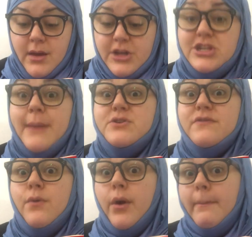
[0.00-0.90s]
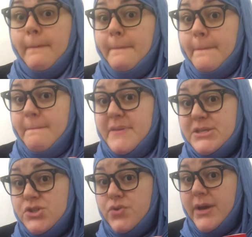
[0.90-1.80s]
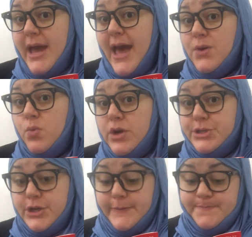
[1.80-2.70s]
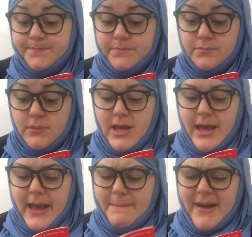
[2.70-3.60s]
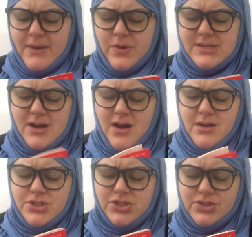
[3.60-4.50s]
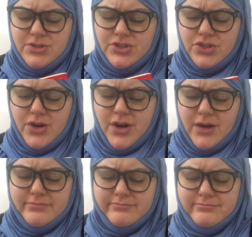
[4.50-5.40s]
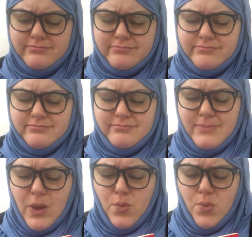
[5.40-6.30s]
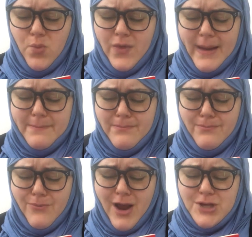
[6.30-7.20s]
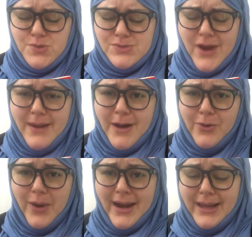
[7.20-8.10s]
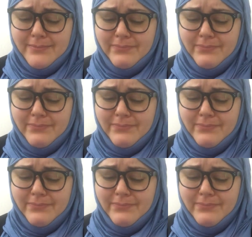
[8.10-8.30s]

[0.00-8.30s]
Chapter 4, Mystery and Wonder. Ben wasn't all sure that Raj was right about Granny.